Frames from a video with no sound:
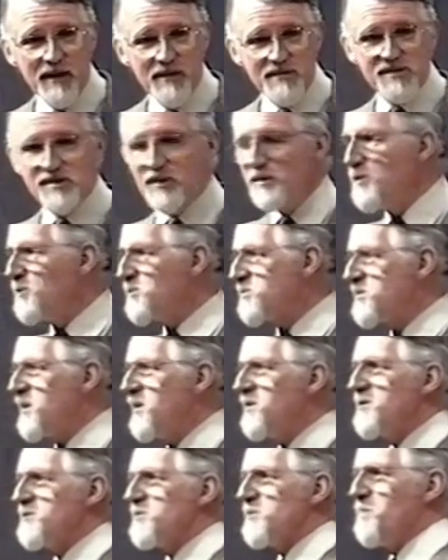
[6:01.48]
So you see,
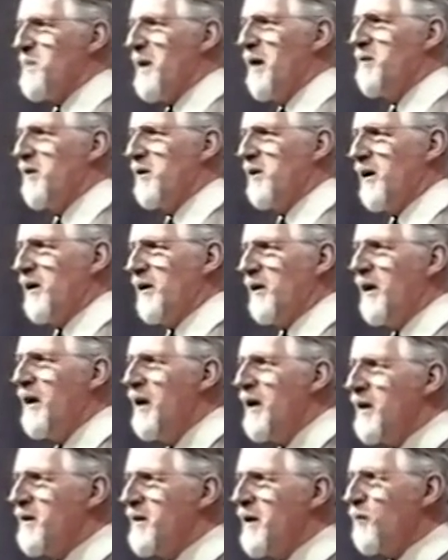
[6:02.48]
there's a parallel.
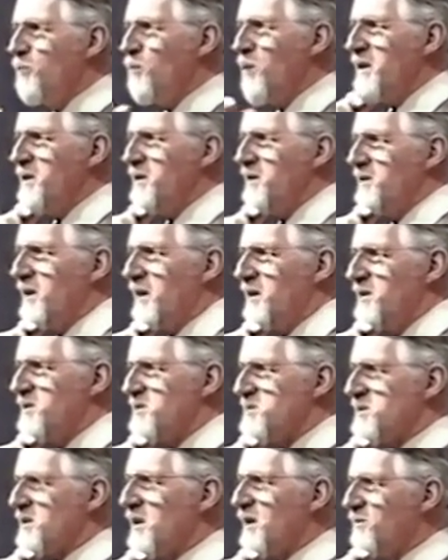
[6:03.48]
Now, where did I
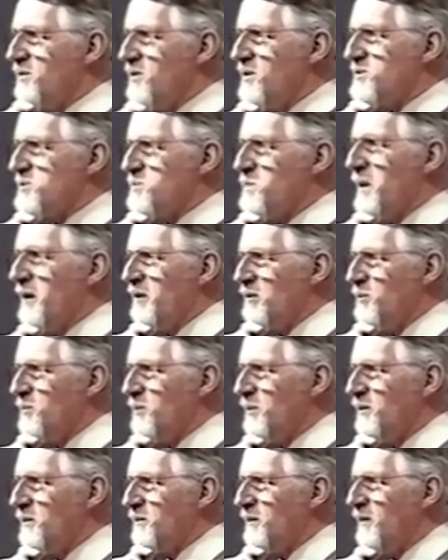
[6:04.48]
discover this
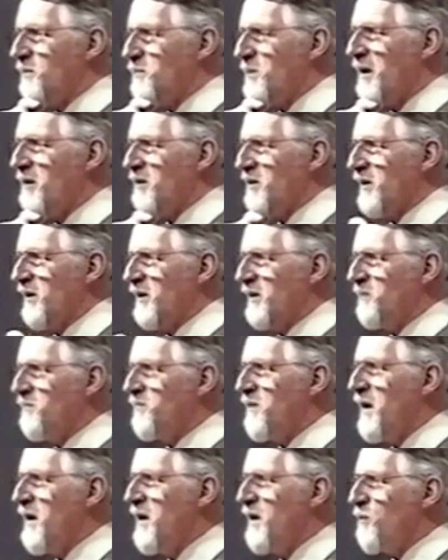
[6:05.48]
parallel?
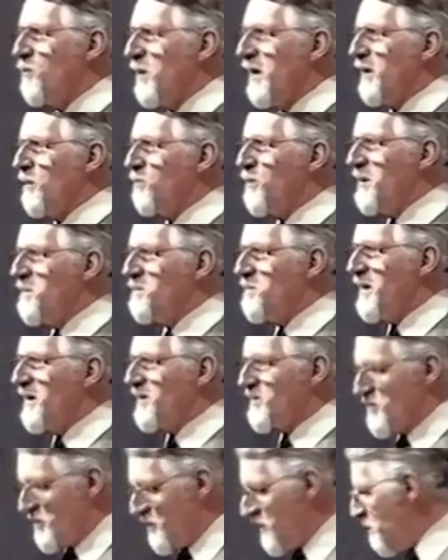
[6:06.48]
Well, I went
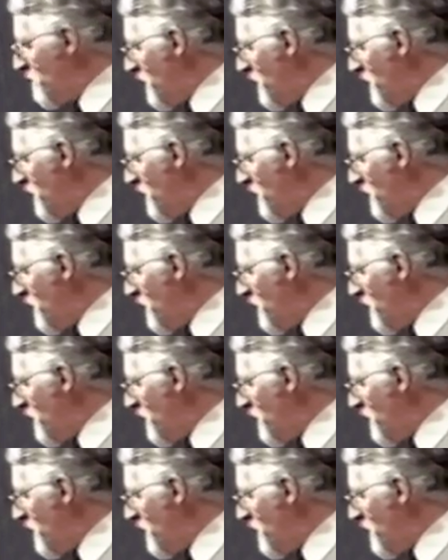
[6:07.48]
back to the